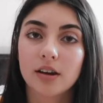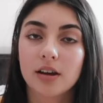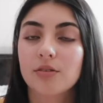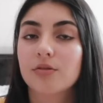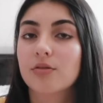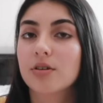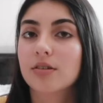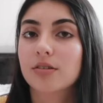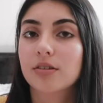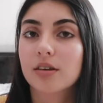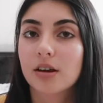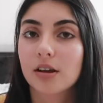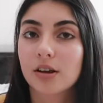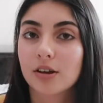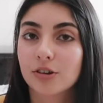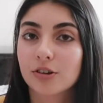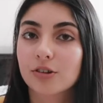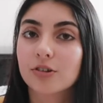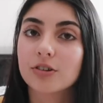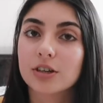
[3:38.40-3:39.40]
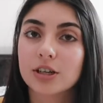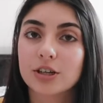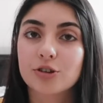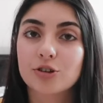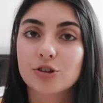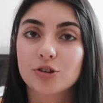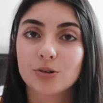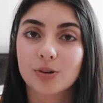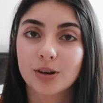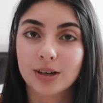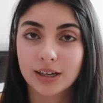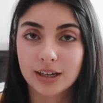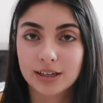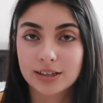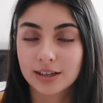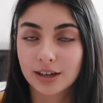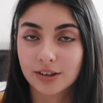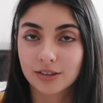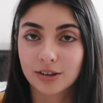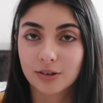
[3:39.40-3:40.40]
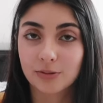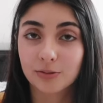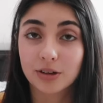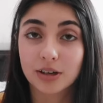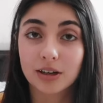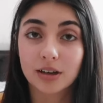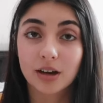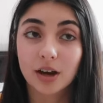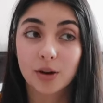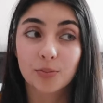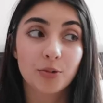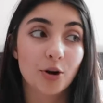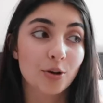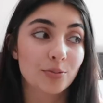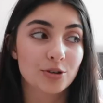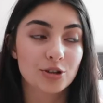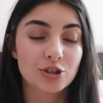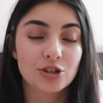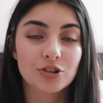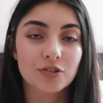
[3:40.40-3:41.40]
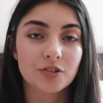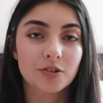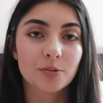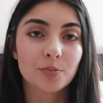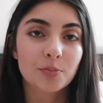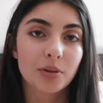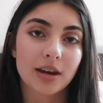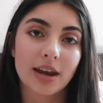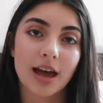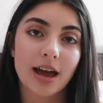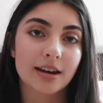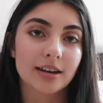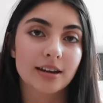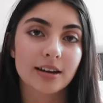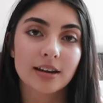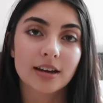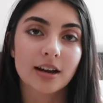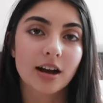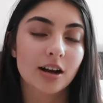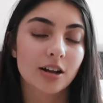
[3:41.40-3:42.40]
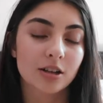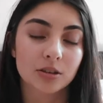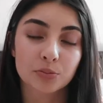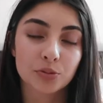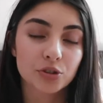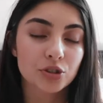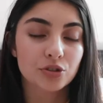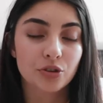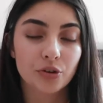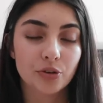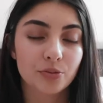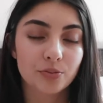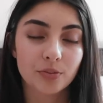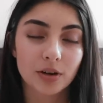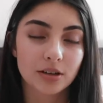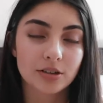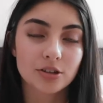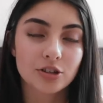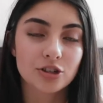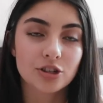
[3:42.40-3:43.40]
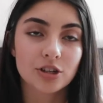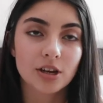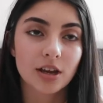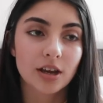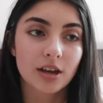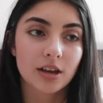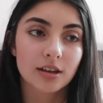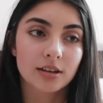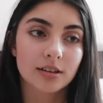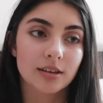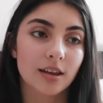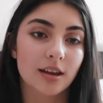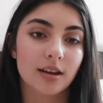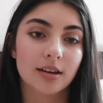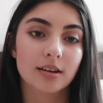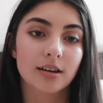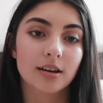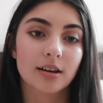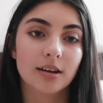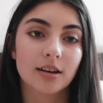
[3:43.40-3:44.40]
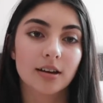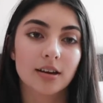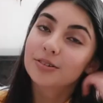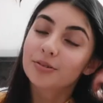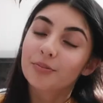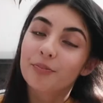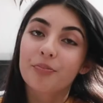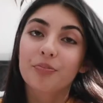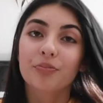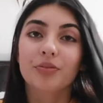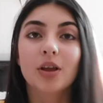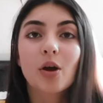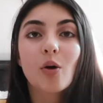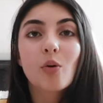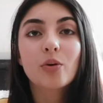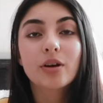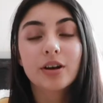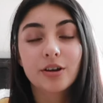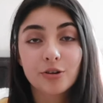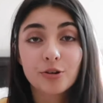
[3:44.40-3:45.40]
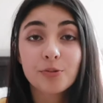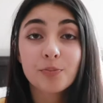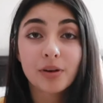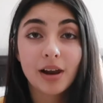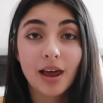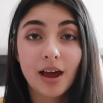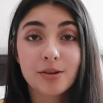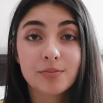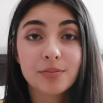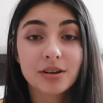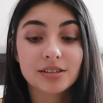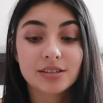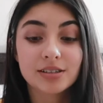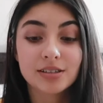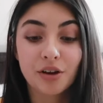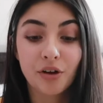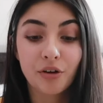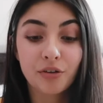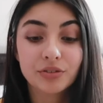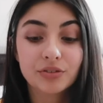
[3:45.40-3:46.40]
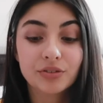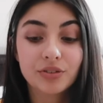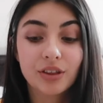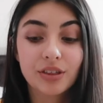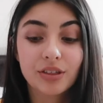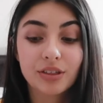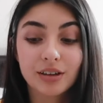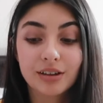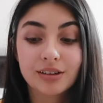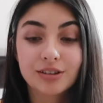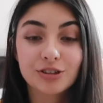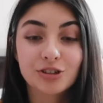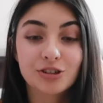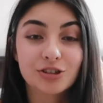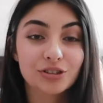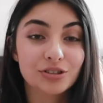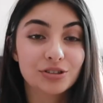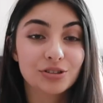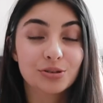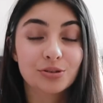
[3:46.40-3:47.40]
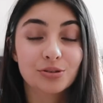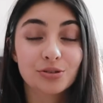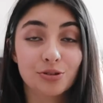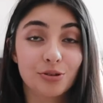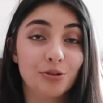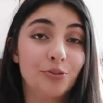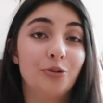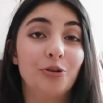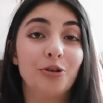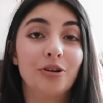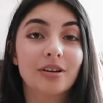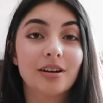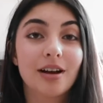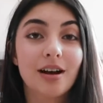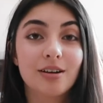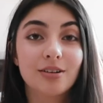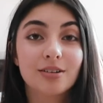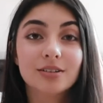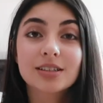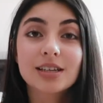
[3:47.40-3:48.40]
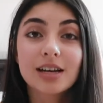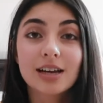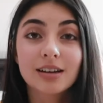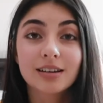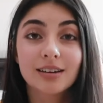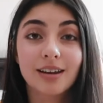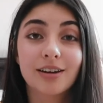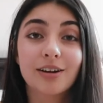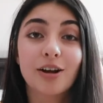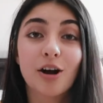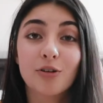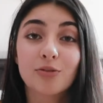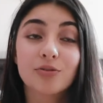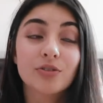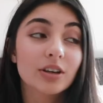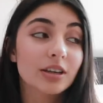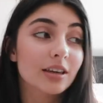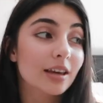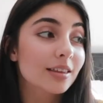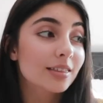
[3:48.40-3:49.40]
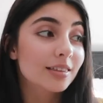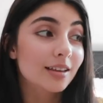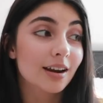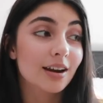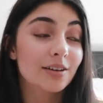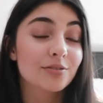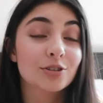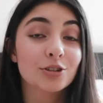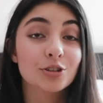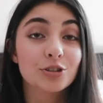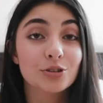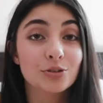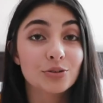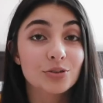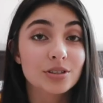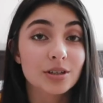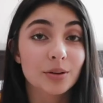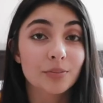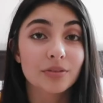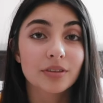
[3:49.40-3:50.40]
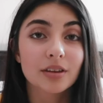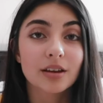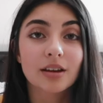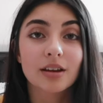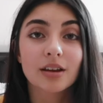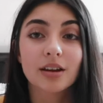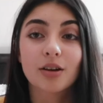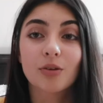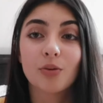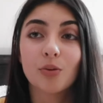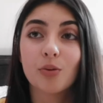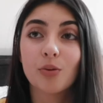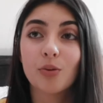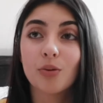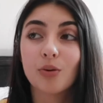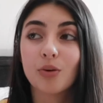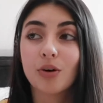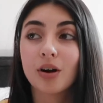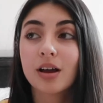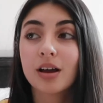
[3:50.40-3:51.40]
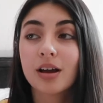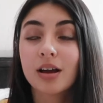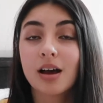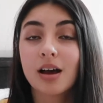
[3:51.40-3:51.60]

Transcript: everything you need to do and get done that week i promise you planning helps so much like when i don't plan my stuff things just don't work out like i'll forget that i have to do something or